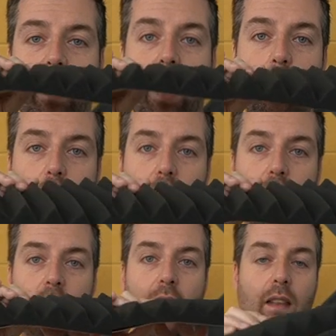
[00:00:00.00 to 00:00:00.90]
out of
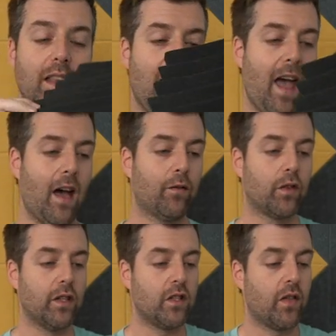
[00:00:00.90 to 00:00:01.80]
it, the
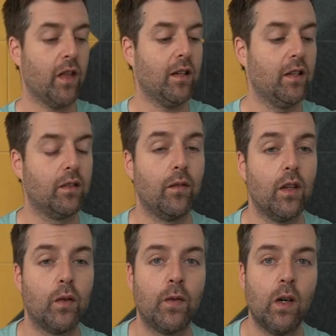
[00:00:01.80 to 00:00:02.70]
average thickness of
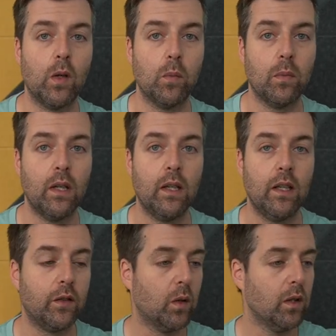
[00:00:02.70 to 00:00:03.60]
this foam
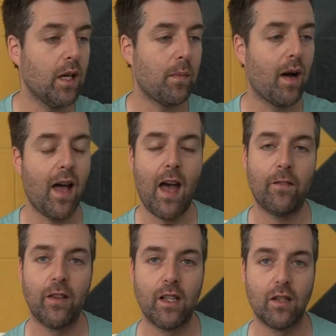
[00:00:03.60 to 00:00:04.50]
is only about
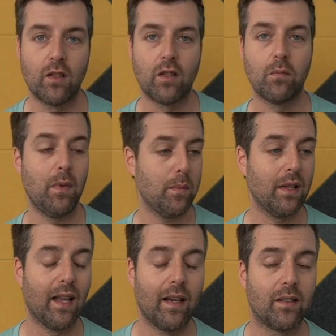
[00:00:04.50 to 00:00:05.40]
half an inch, maybe
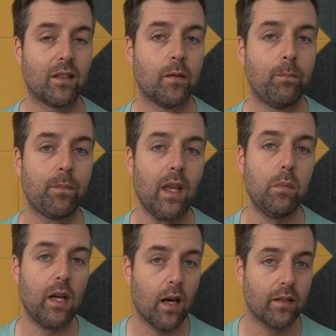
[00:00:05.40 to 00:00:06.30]
less. And
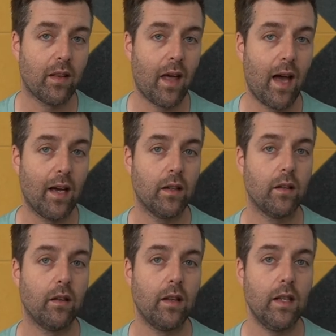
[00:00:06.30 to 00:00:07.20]
because of that,
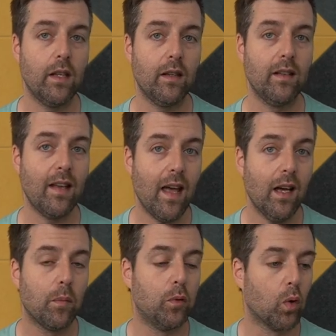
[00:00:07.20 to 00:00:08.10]
the net
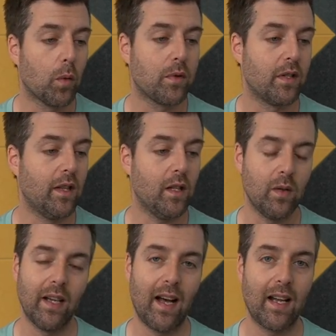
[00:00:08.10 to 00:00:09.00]
absorption that you
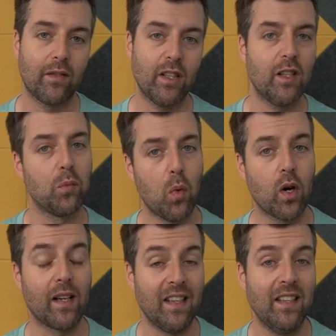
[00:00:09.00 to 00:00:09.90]
get out of it is
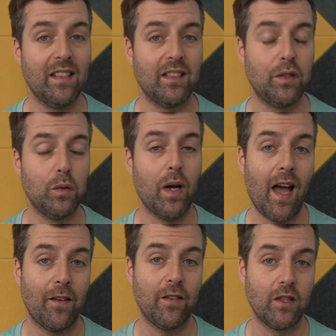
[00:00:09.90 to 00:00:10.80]
more akin to
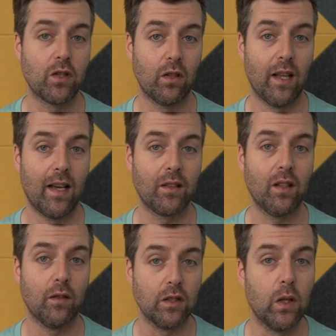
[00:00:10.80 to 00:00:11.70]
half inch or less
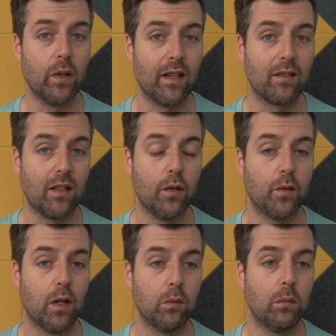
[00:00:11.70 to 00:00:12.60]
of low density
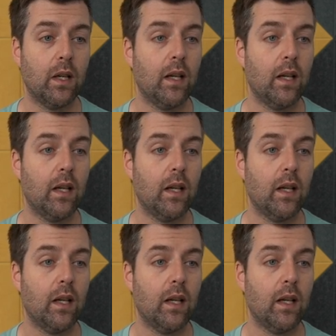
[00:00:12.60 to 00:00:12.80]
foam.